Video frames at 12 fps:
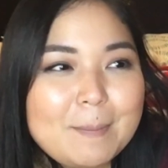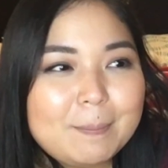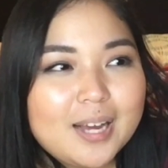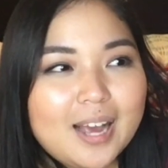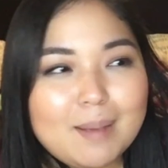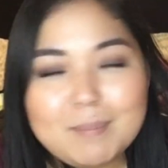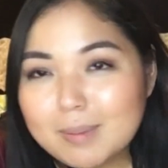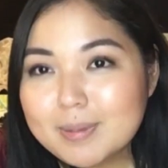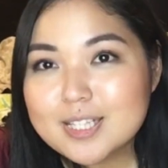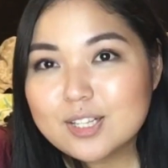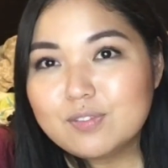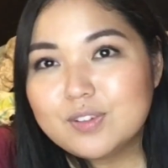but I made
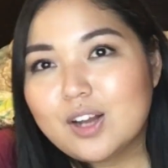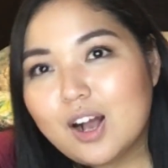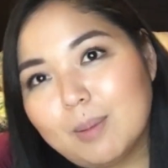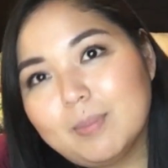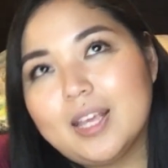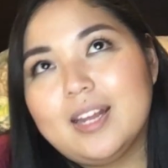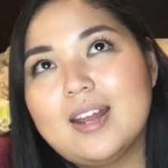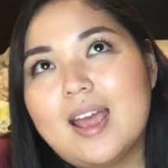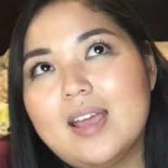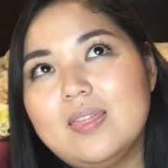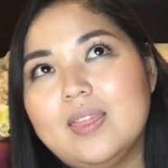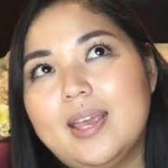myself an omelet
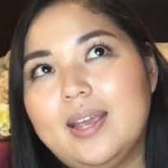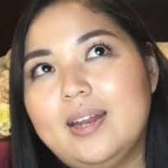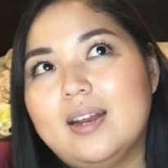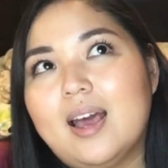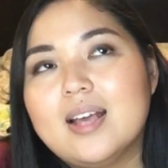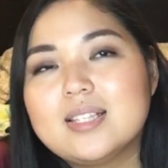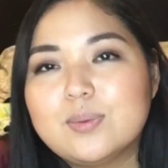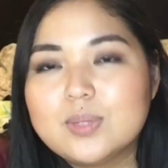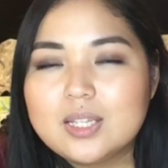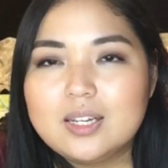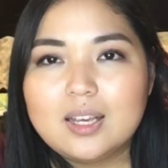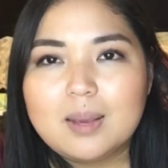and then as I
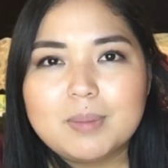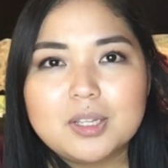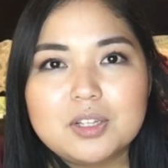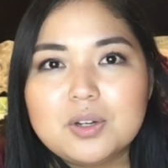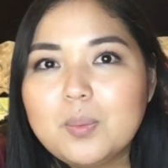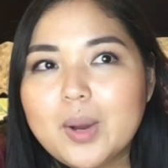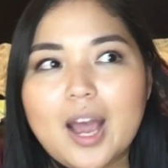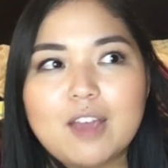was eating, I'm like, you know what?